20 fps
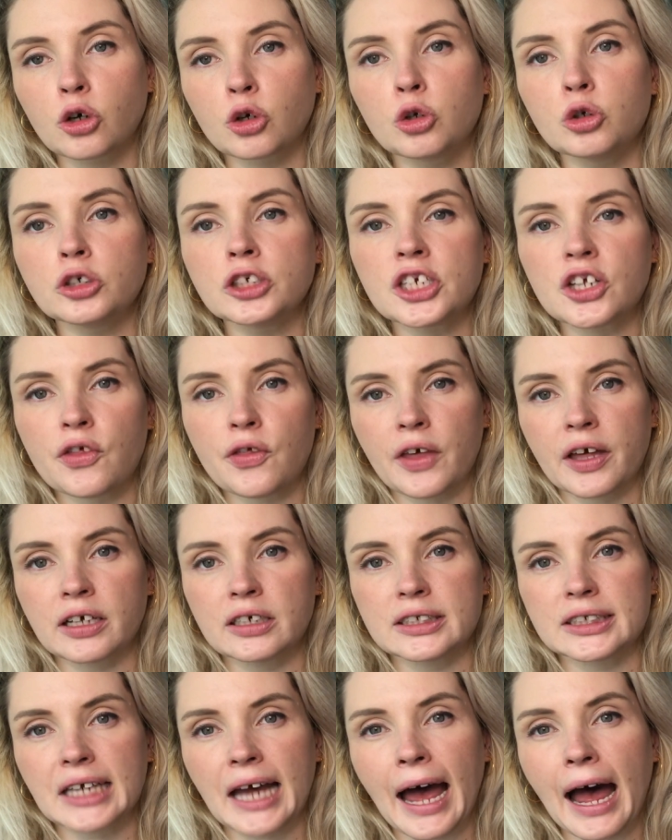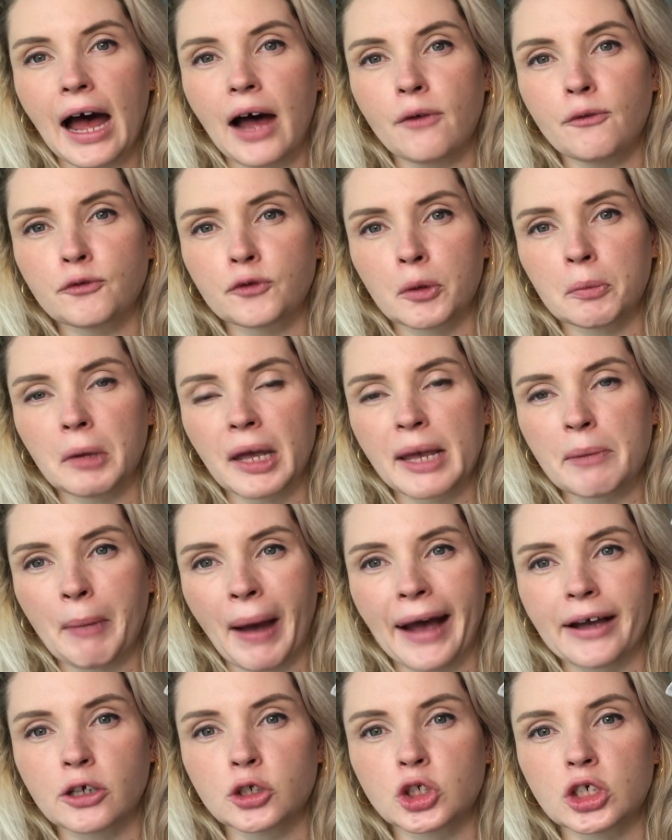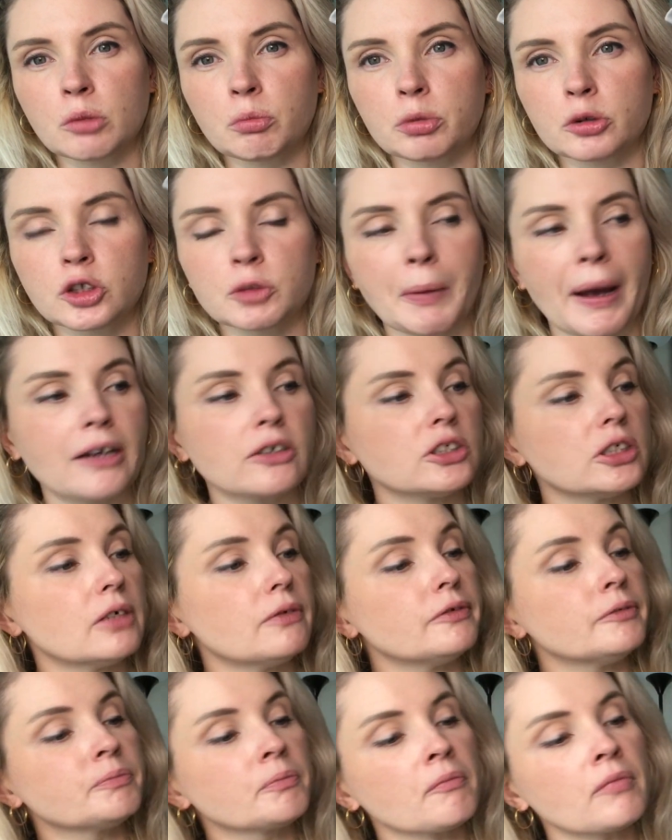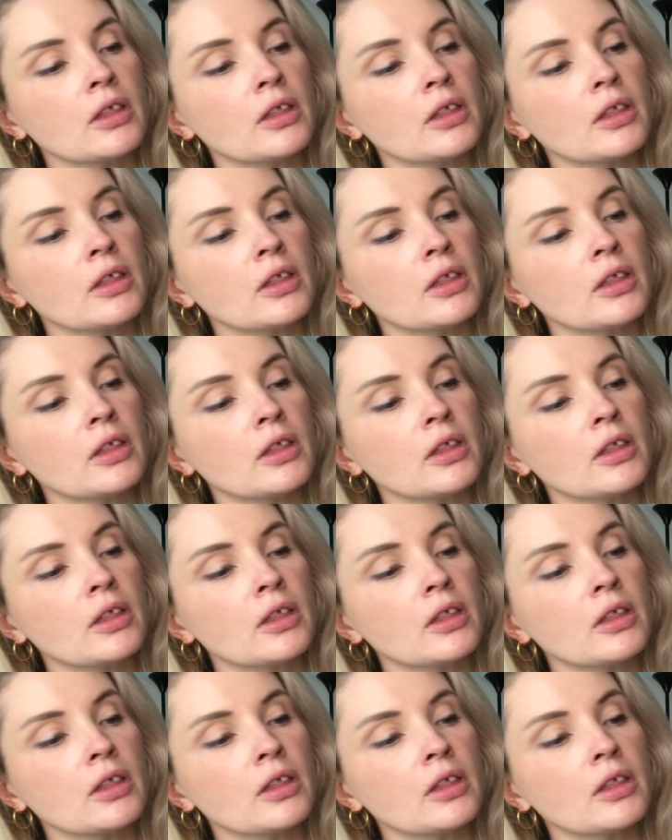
good thing to have from a packaging perspective.